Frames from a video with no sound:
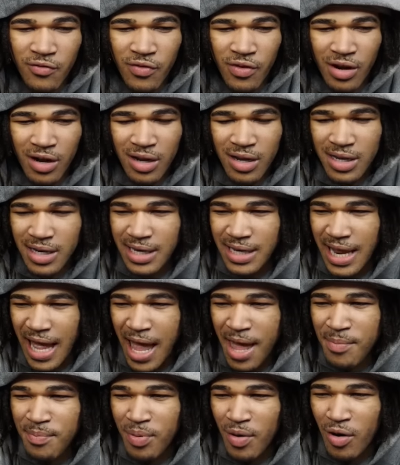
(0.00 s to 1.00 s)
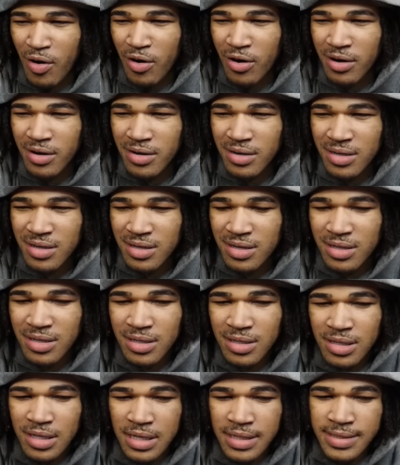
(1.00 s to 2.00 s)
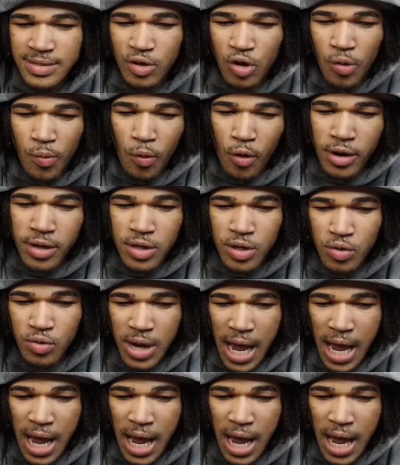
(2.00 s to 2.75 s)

fuck is that part? Schoolboy Q